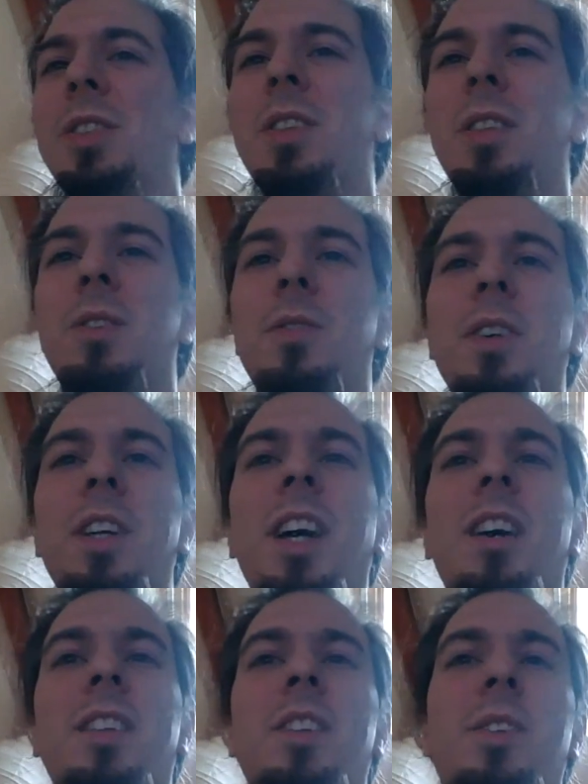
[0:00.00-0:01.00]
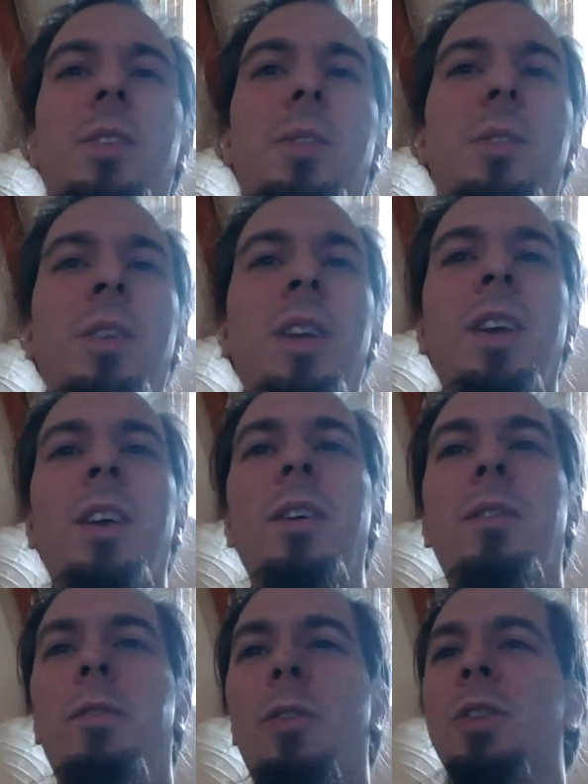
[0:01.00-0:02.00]
it's very hard to
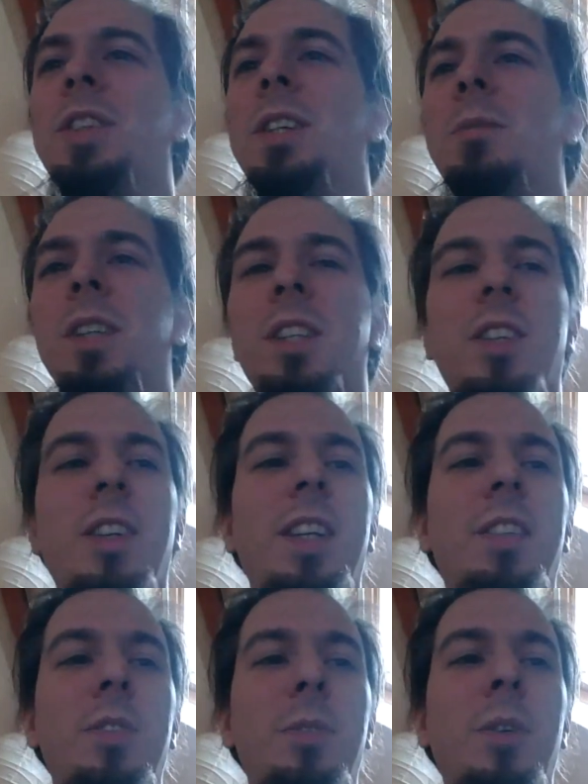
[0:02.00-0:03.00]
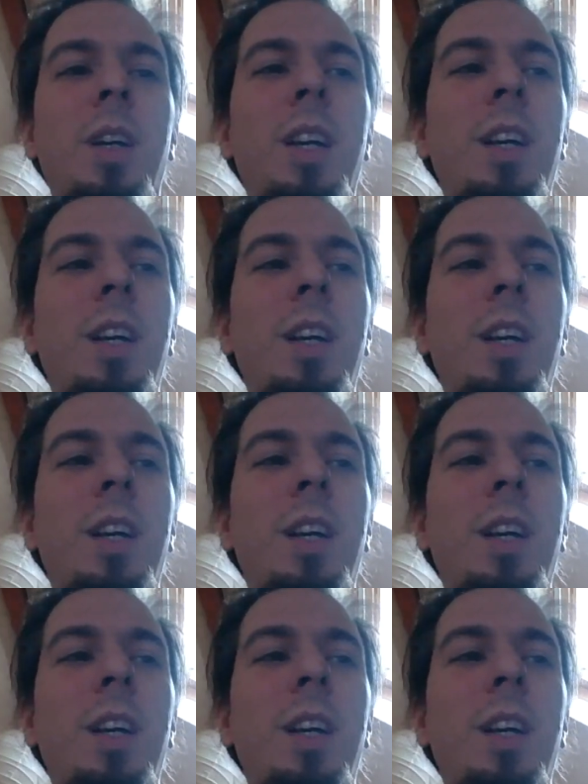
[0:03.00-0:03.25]
foresee what it's gonna do.